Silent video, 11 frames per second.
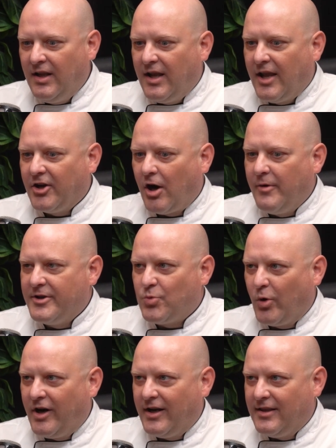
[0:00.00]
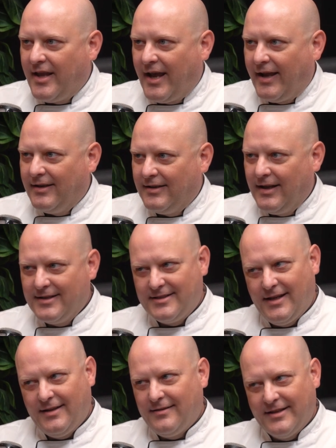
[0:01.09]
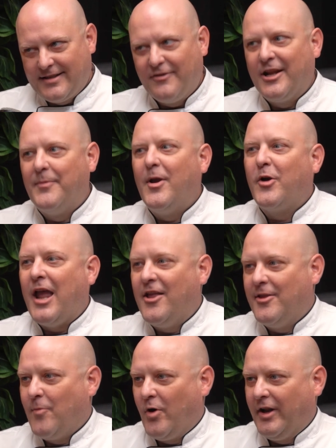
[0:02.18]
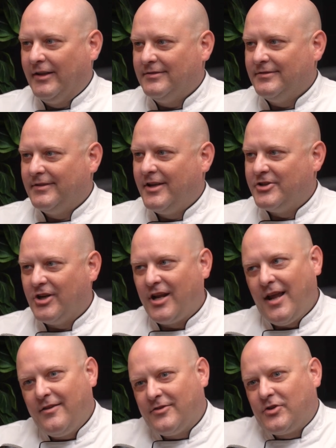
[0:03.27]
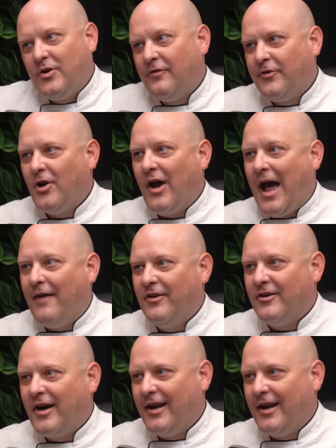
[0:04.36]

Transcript: And you're always worried that, is everything gonna be okay in the morning? Because you're kind of screwed if you don't have it, right?